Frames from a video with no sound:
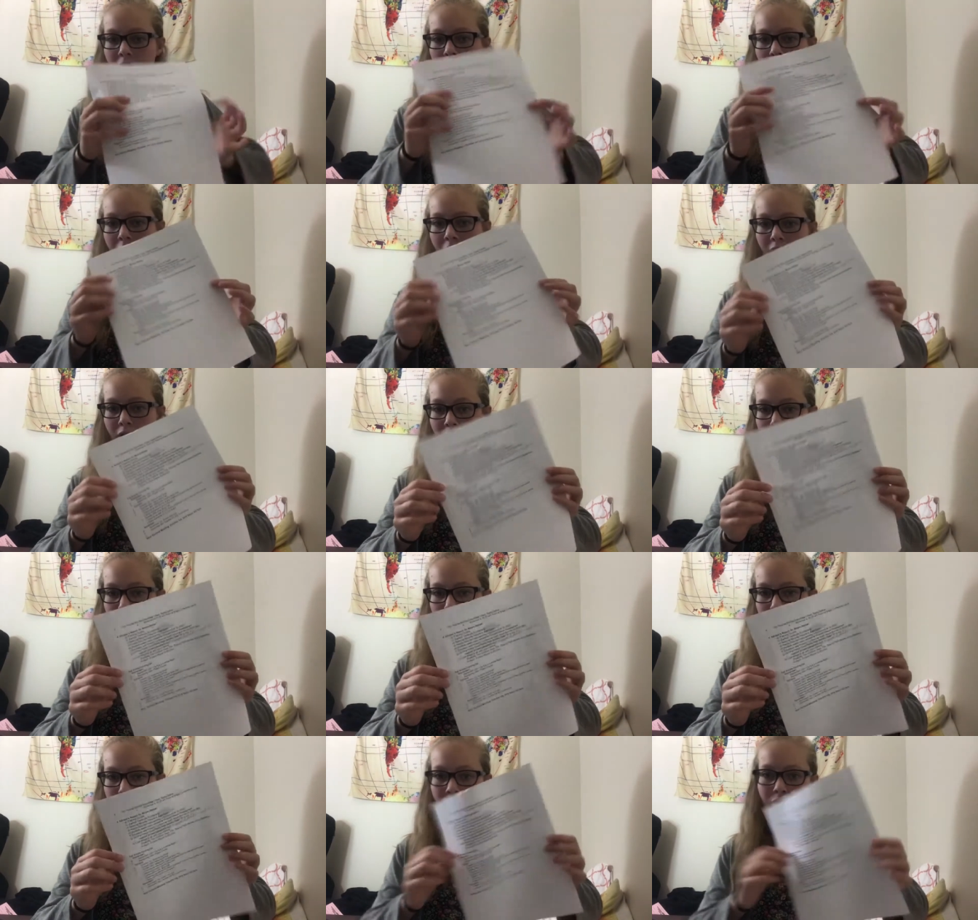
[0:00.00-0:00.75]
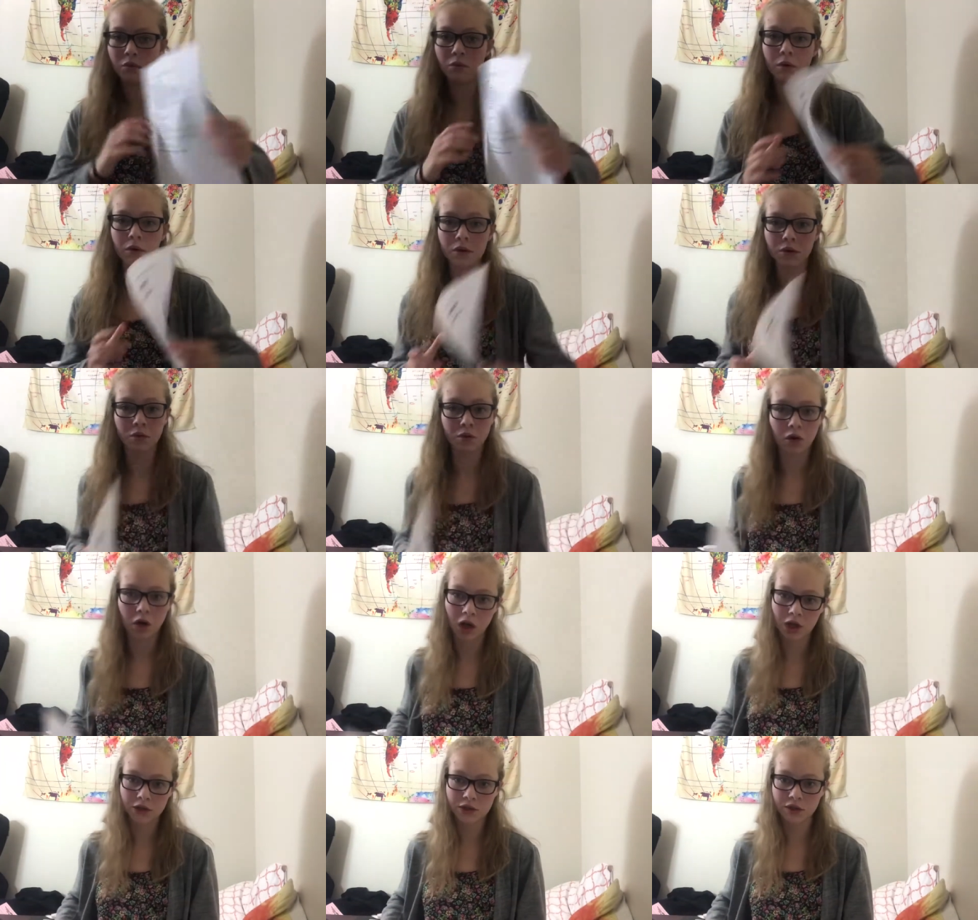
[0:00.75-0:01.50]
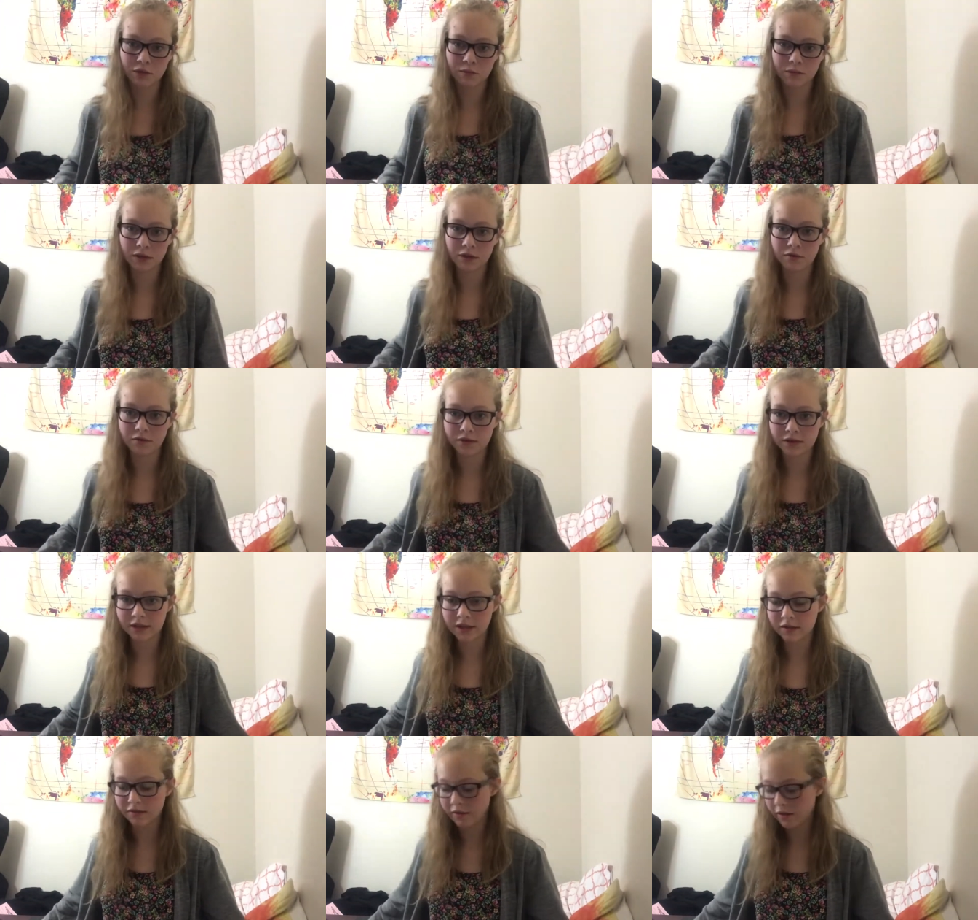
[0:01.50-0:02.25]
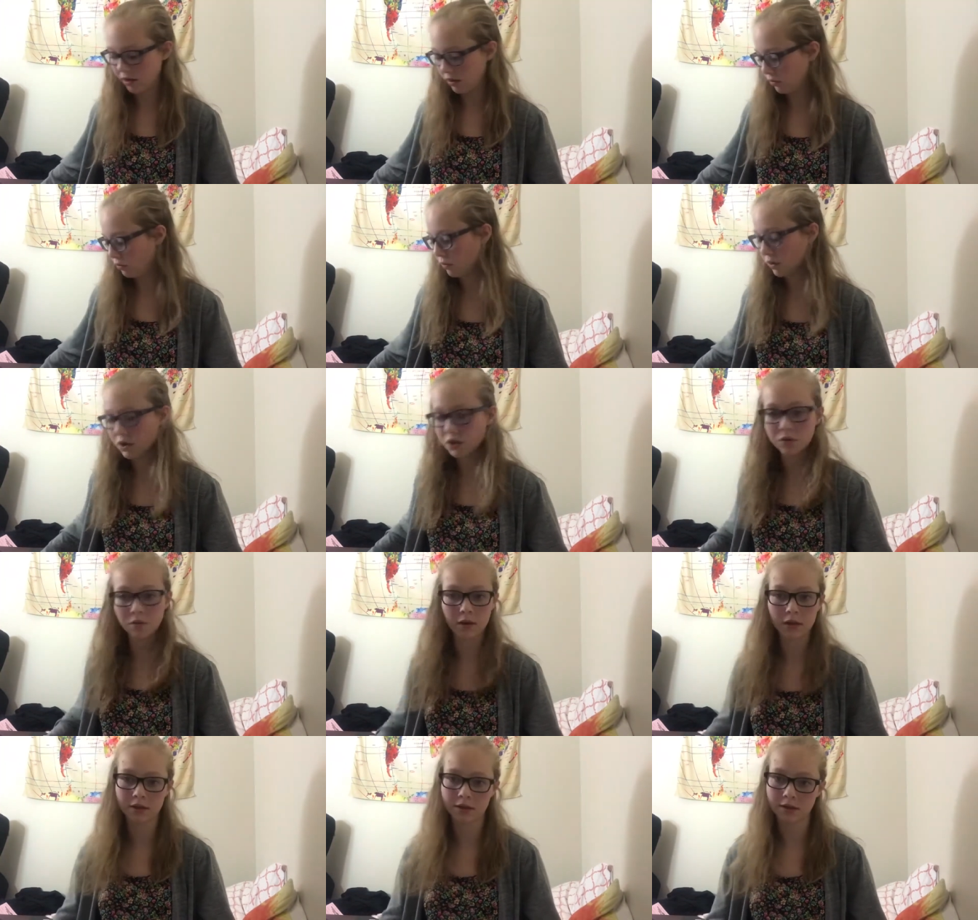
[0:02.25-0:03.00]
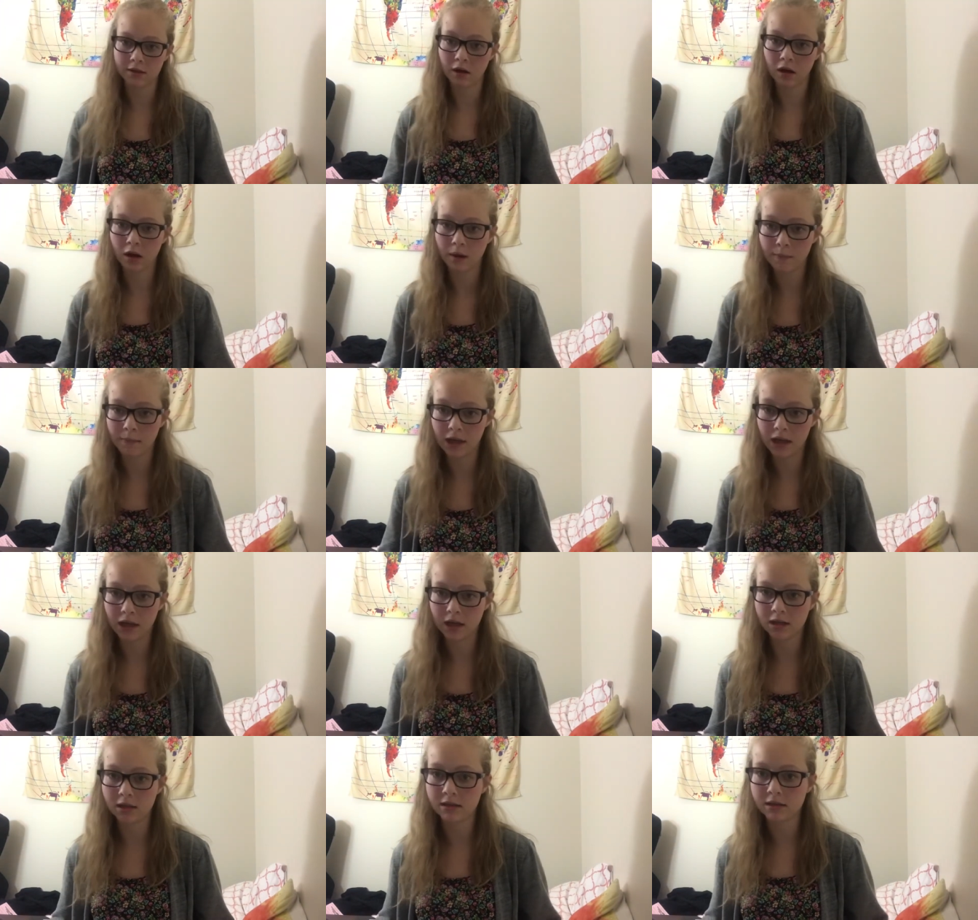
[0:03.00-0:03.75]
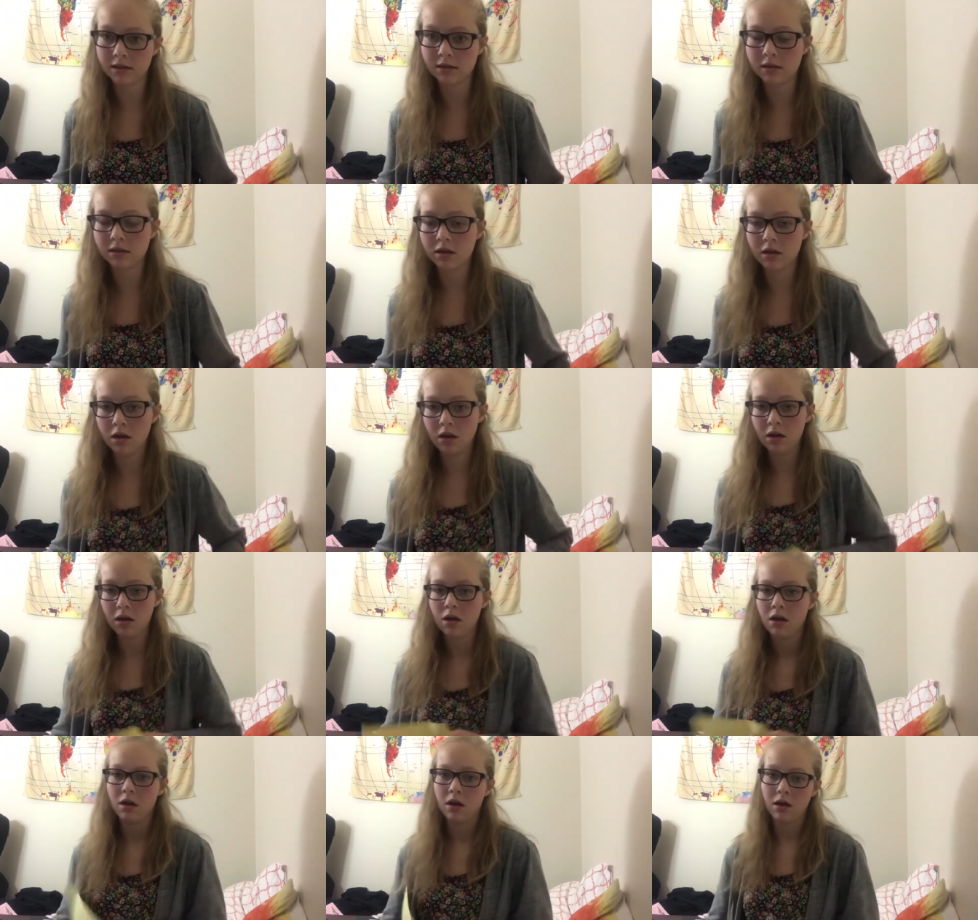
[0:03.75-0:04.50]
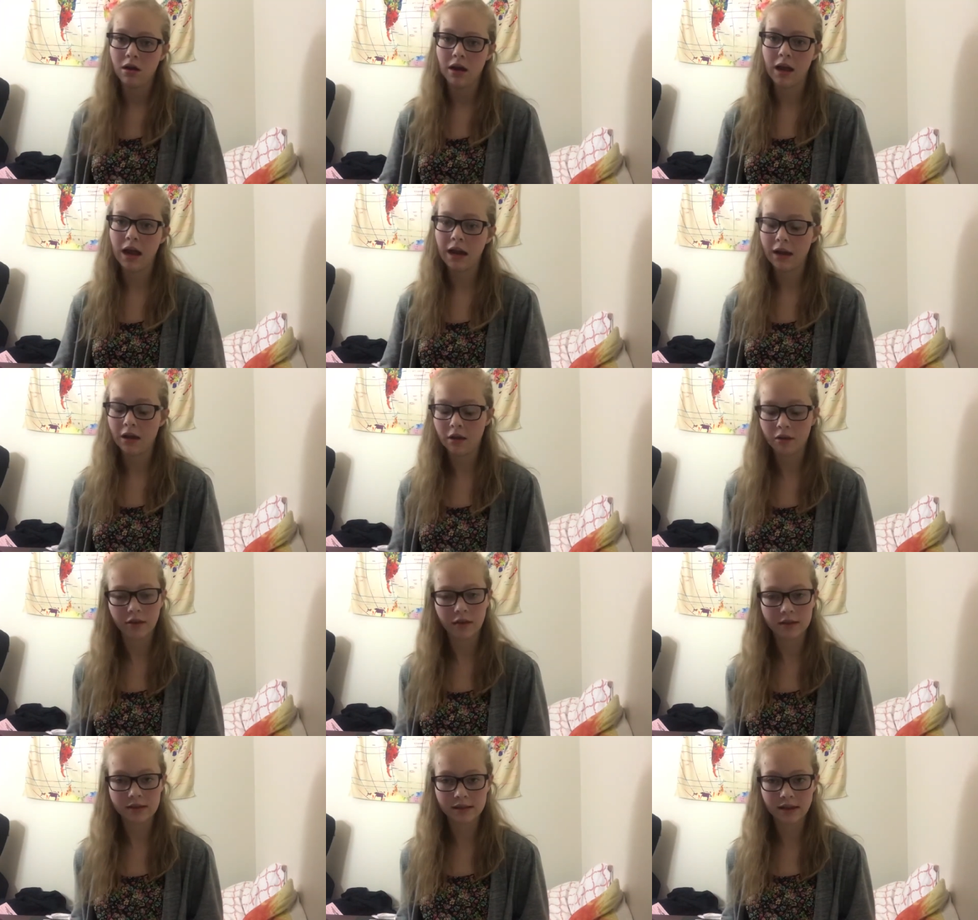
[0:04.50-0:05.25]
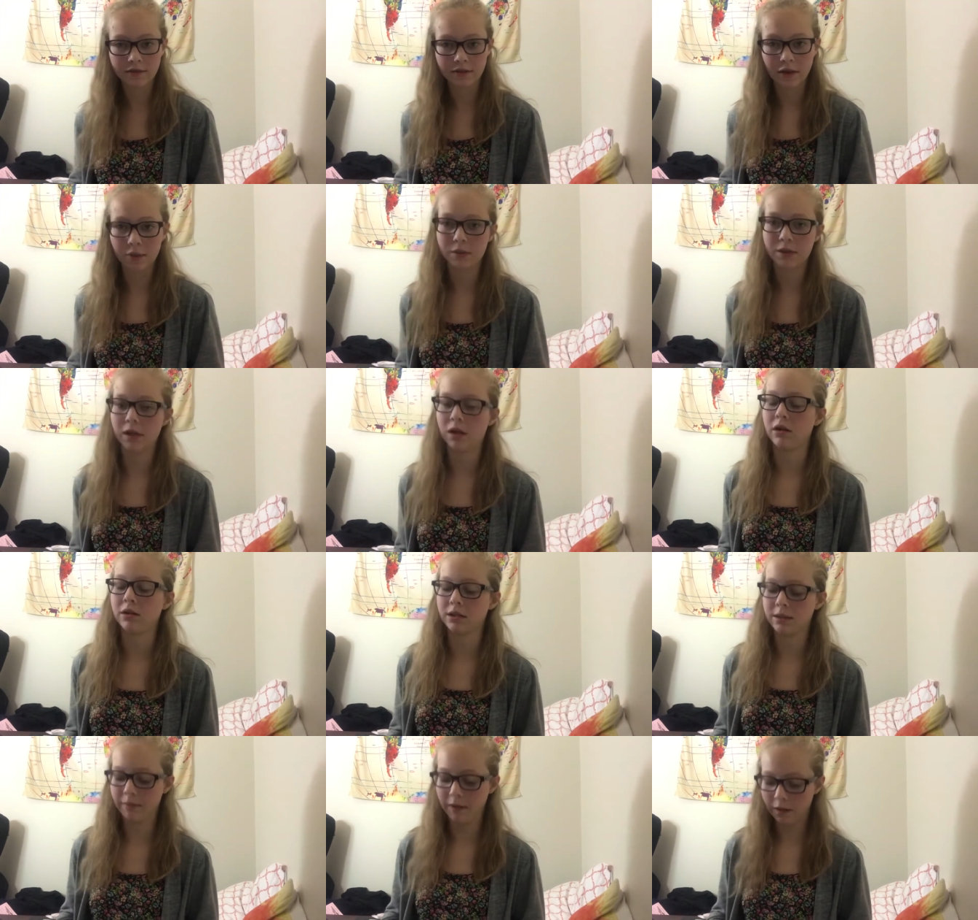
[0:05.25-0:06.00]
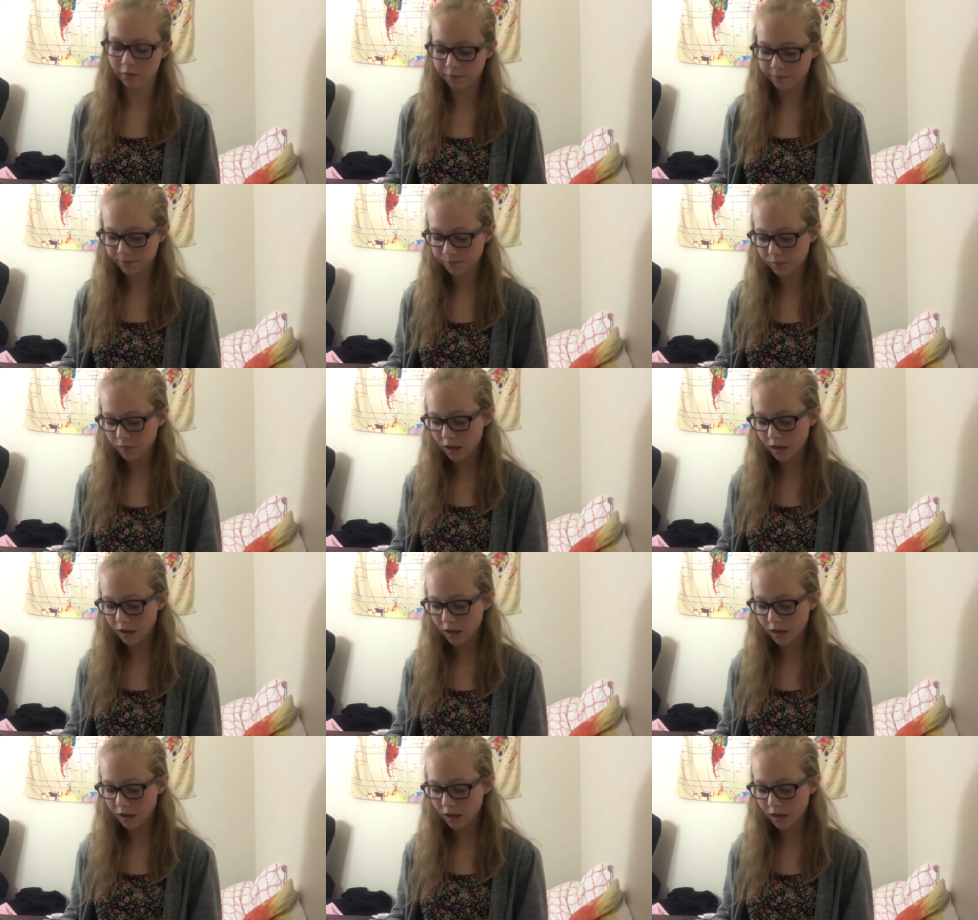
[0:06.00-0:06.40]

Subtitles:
of what you will also be receiving, which was our minutes and all the stuff that we talked about.